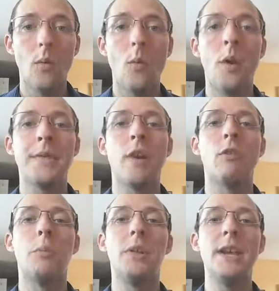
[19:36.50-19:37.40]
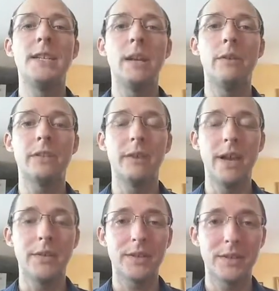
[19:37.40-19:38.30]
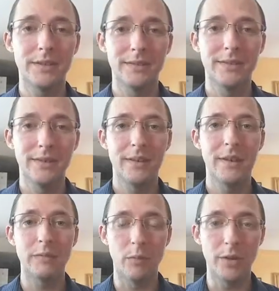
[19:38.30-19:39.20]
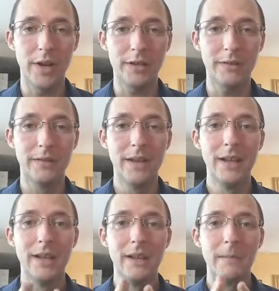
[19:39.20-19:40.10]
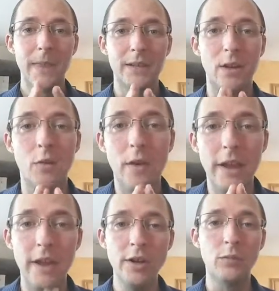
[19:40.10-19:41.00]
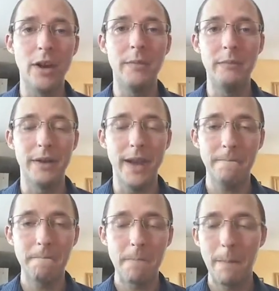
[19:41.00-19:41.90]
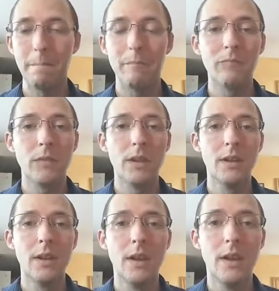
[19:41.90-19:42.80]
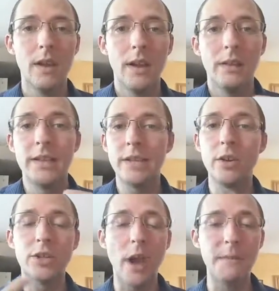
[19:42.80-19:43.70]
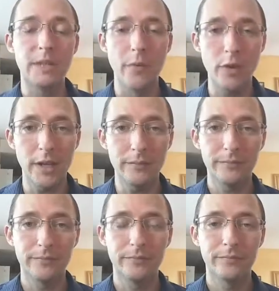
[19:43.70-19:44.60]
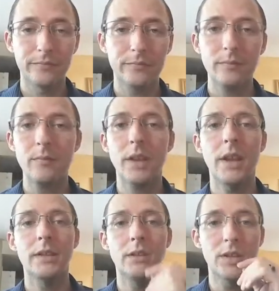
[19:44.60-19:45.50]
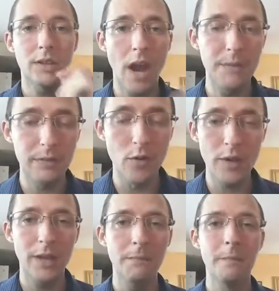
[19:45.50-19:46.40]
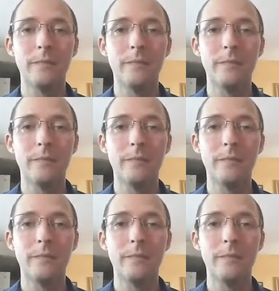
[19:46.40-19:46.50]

without replacing it with something else that's more productive. So here's what I mean by that. Let's say you stop smoking. Okay, so you stop smoking,